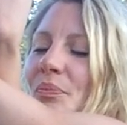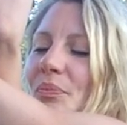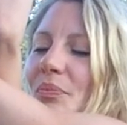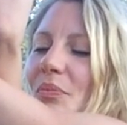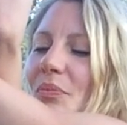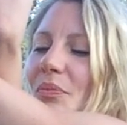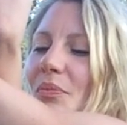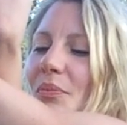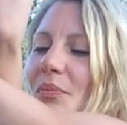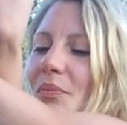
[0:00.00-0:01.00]

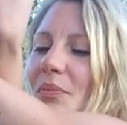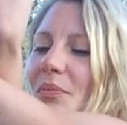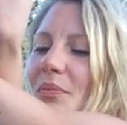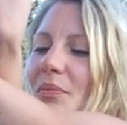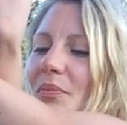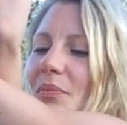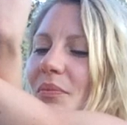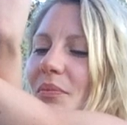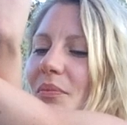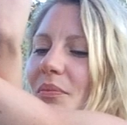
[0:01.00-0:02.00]

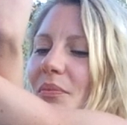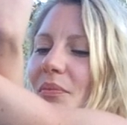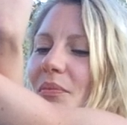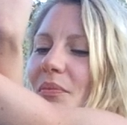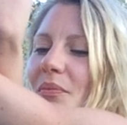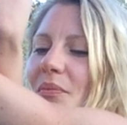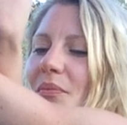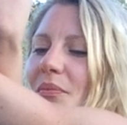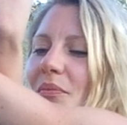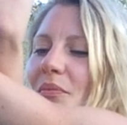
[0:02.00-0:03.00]

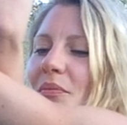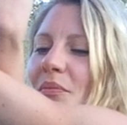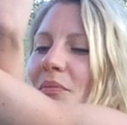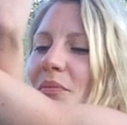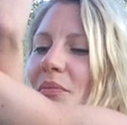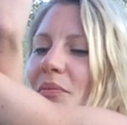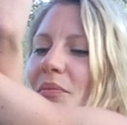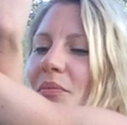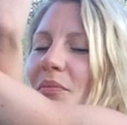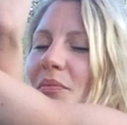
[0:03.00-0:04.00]

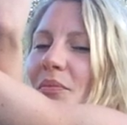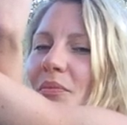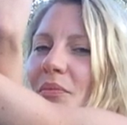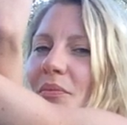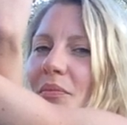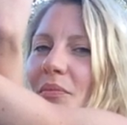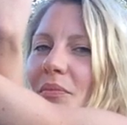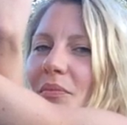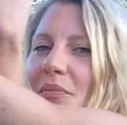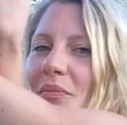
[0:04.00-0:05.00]

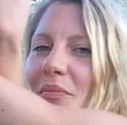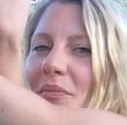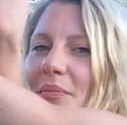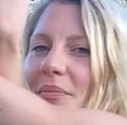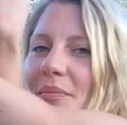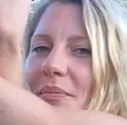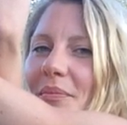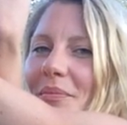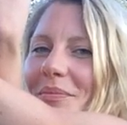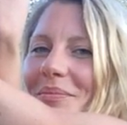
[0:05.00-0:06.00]

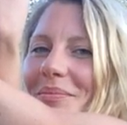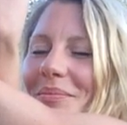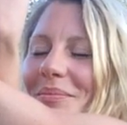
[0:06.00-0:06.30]
Nobody speaks.